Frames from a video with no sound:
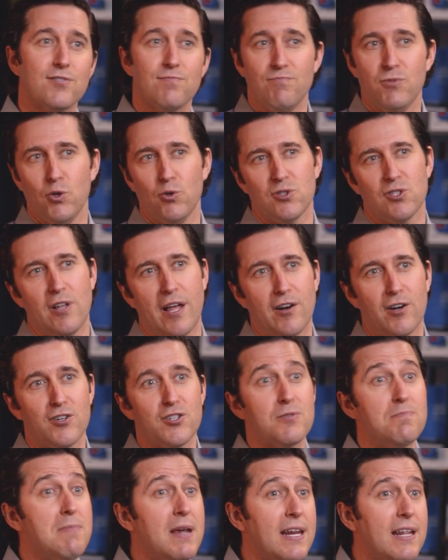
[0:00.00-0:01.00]

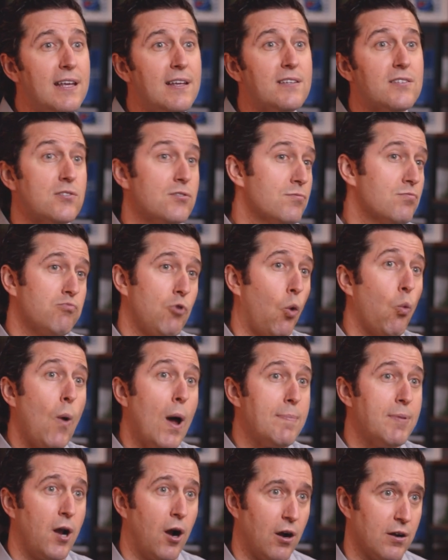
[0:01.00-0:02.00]
newsletters, meetings, or
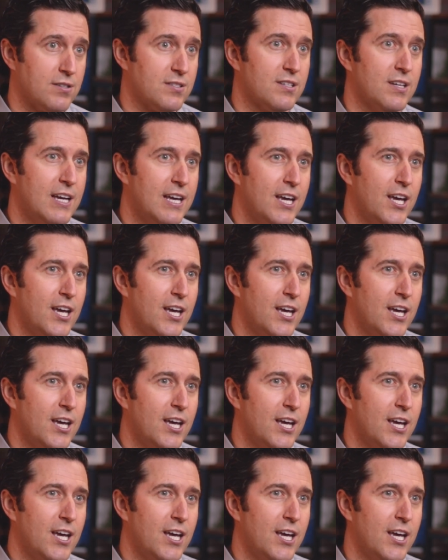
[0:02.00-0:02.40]
webinars.